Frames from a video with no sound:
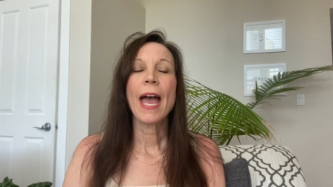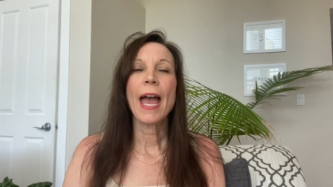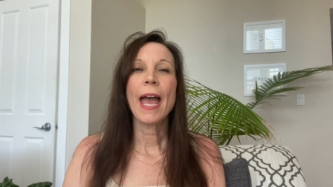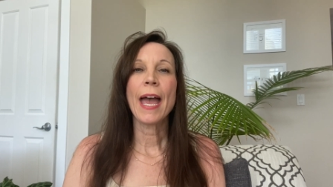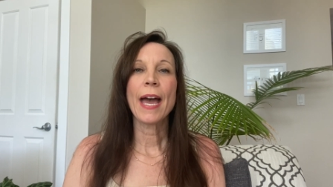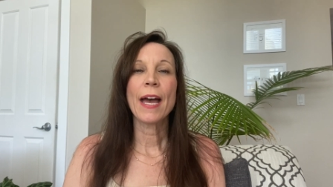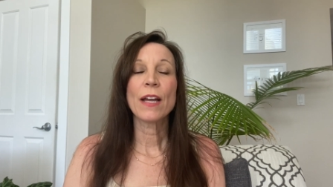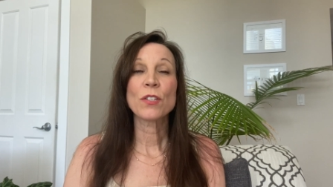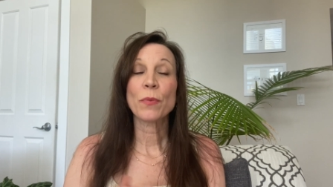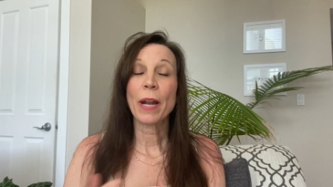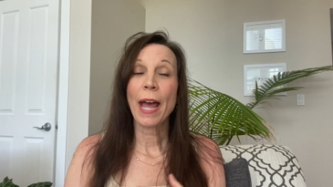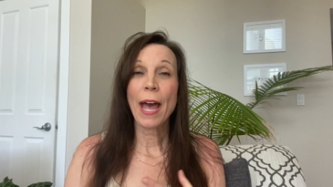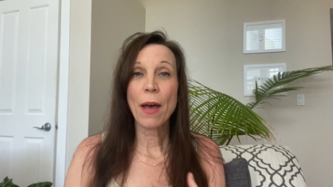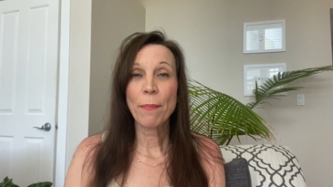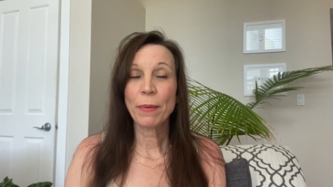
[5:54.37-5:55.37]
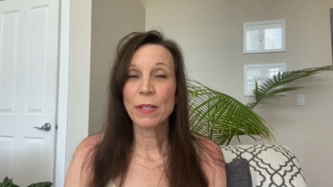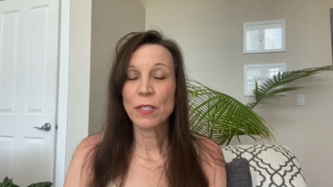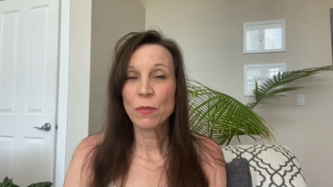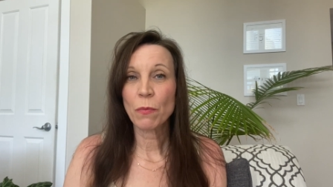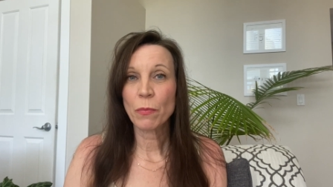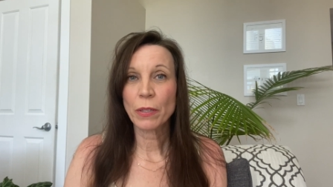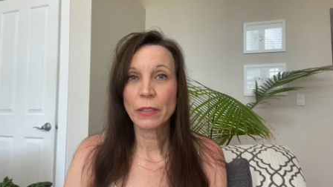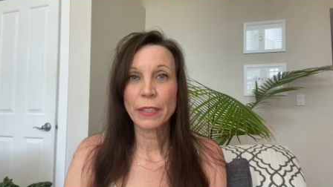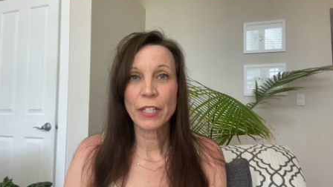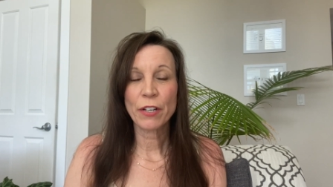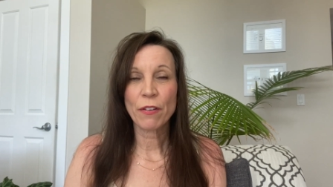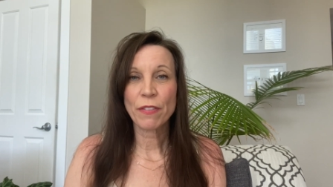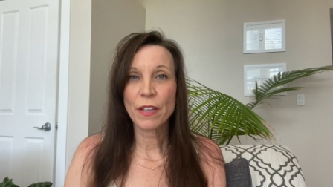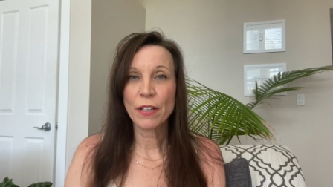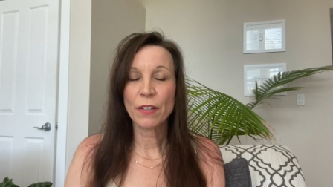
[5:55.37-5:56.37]
And what happens when we're linear
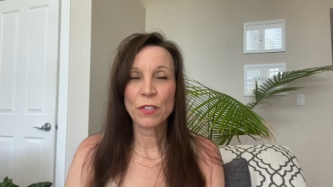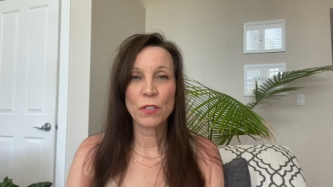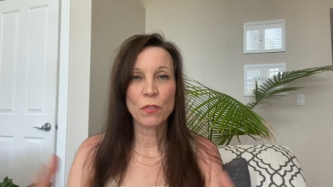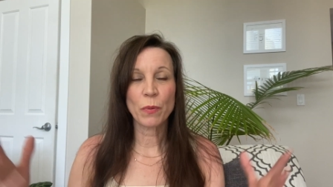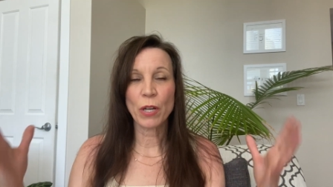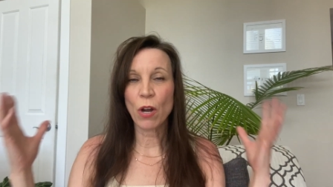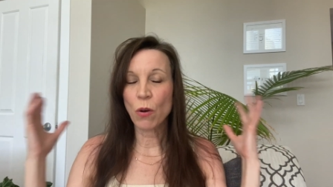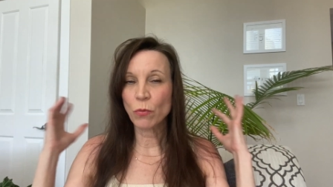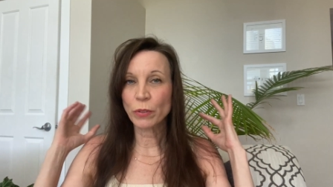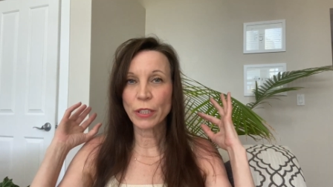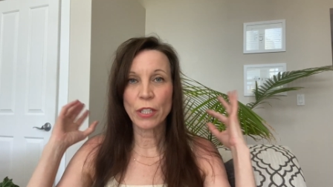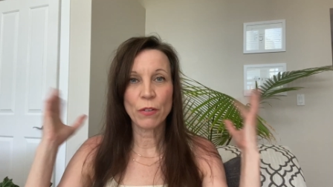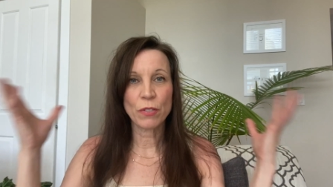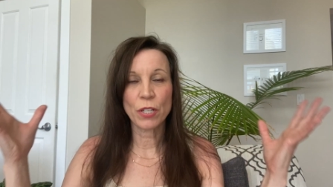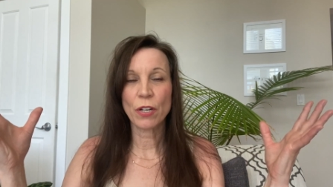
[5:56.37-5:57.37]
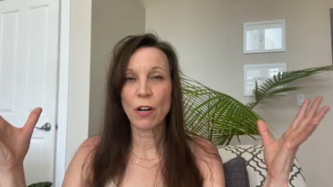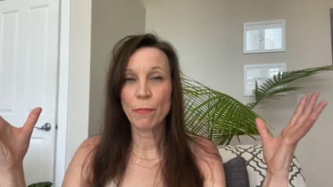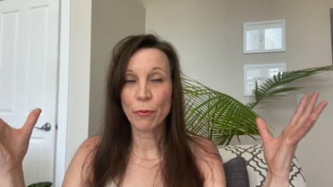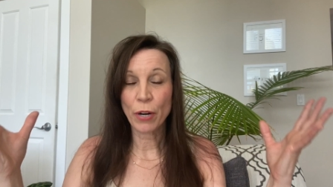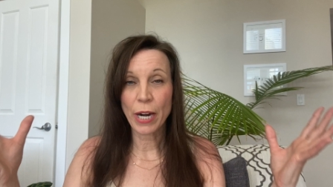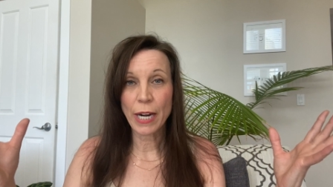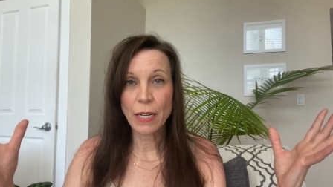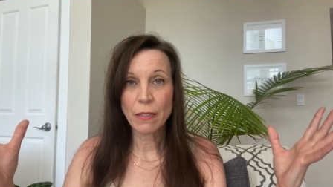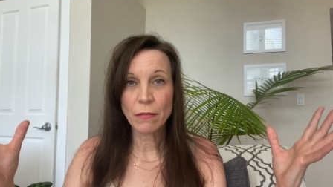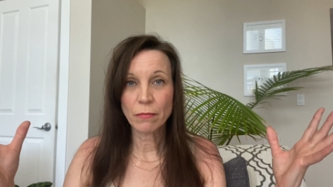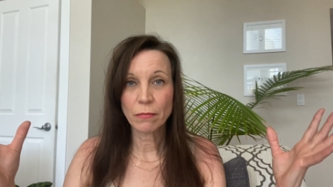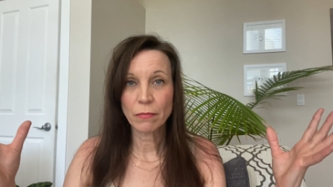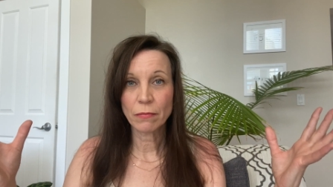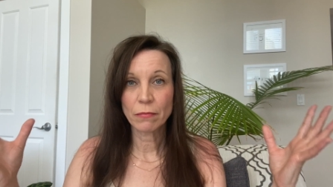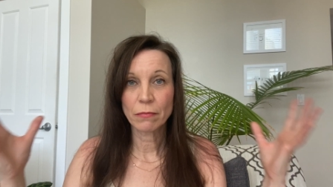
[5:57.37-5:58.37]
thinkers is we only using our
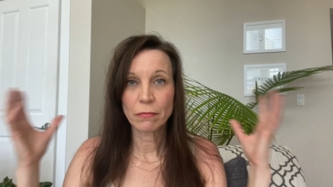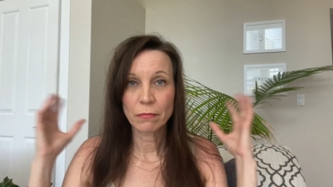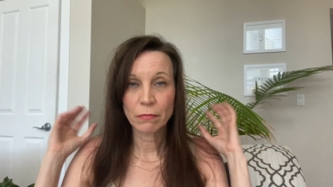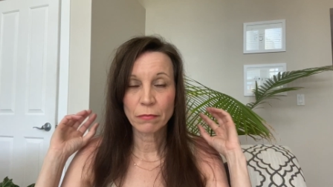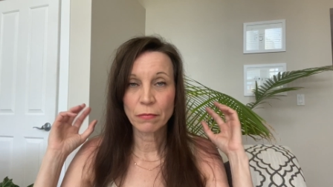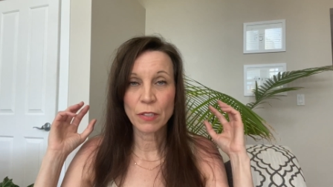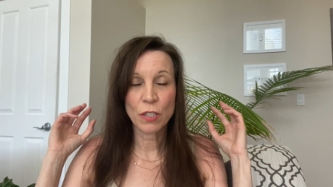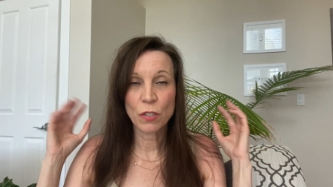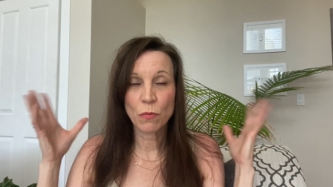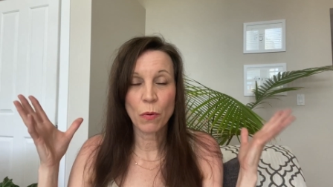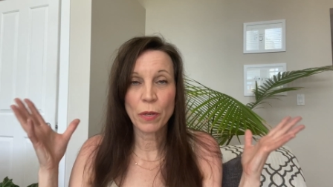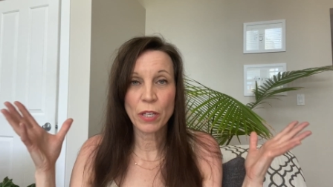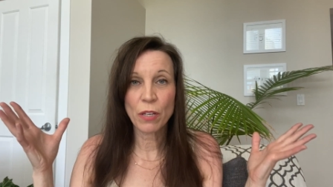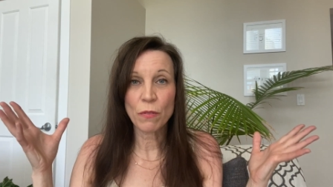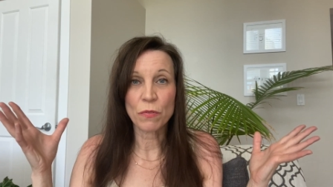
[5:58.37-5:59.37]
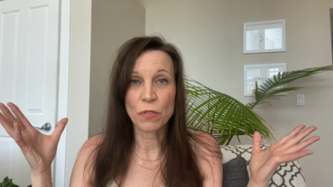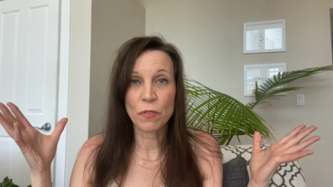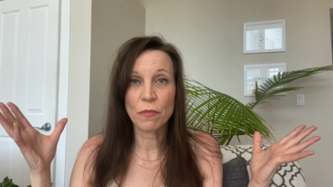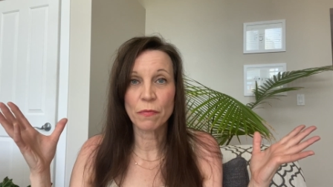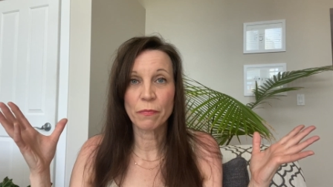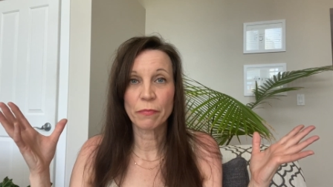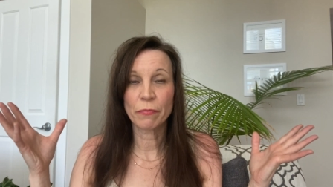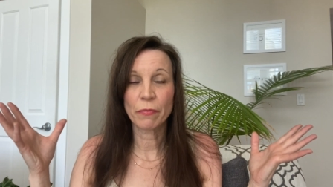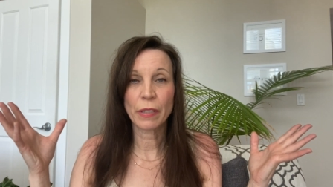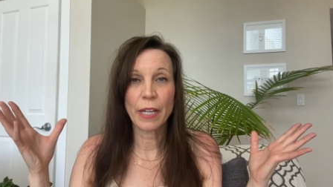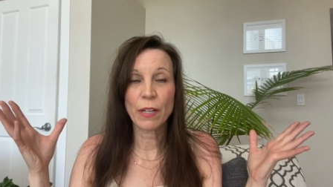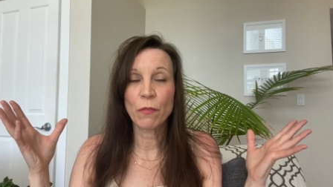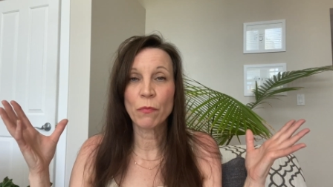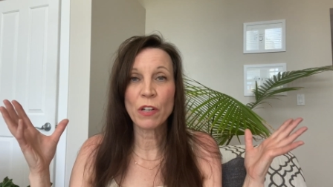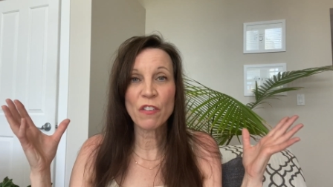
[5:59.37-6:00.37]
brain. This is what use.
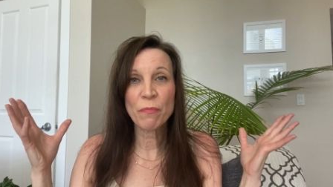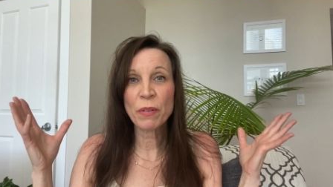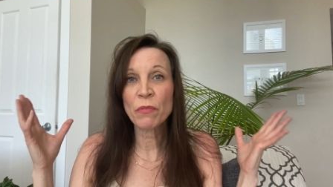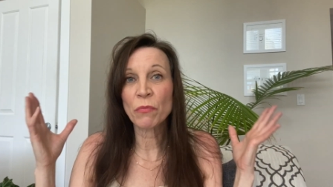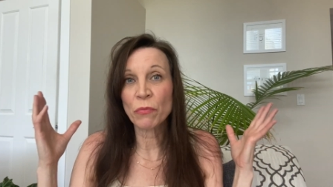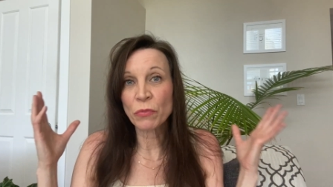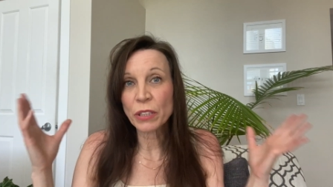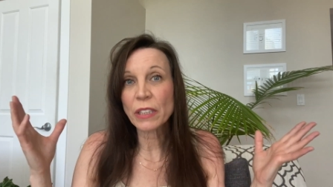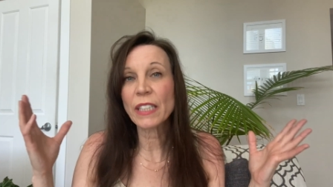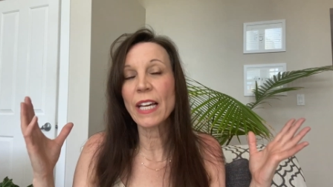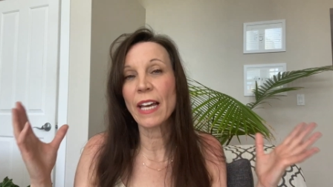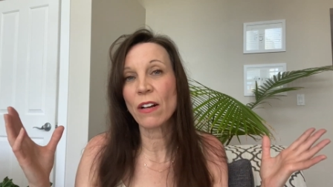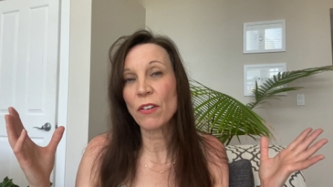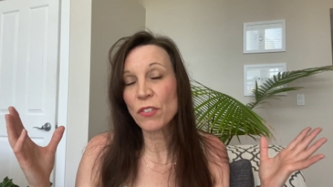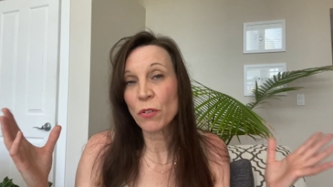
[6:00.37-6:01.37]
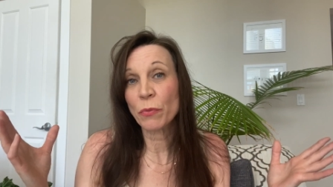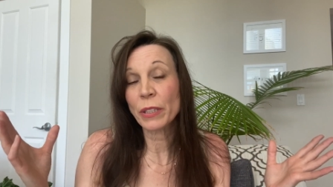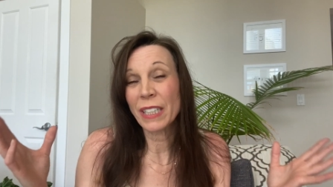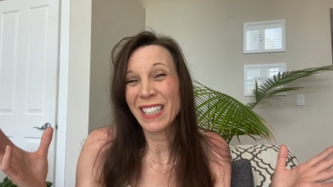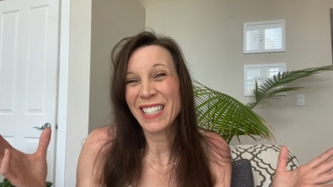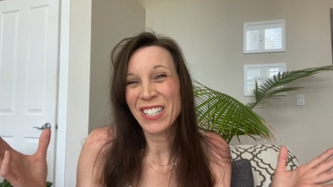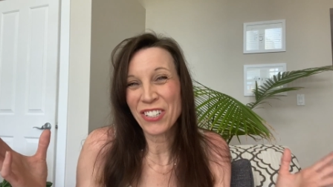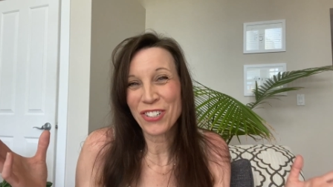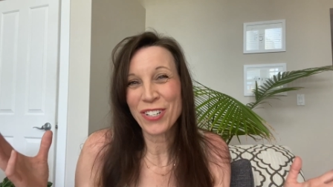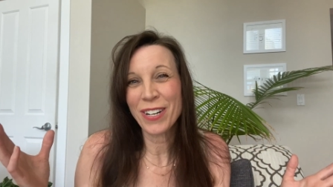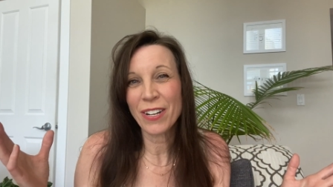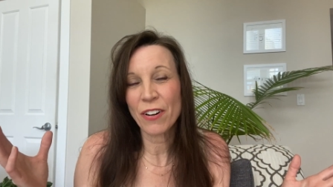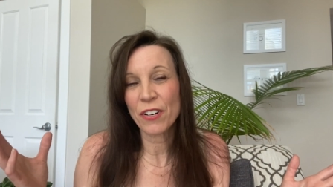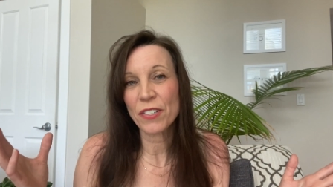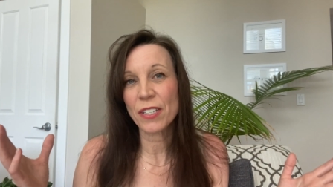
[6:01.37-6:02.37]
Like we've been really, and also really conditioned
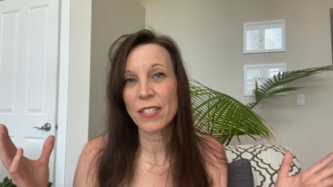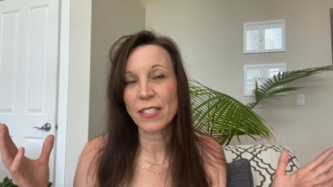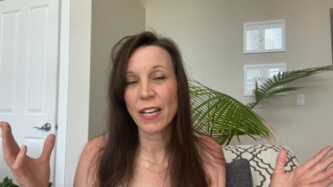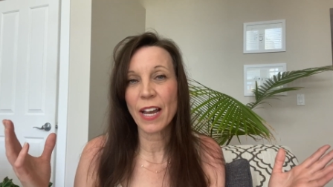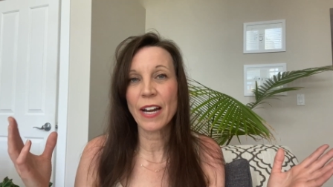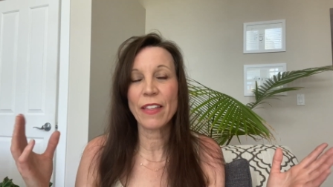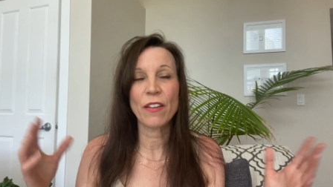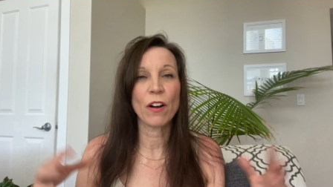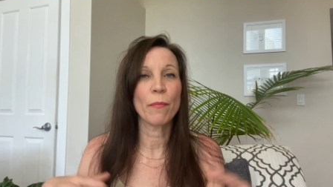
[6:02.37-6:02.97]
in our society that our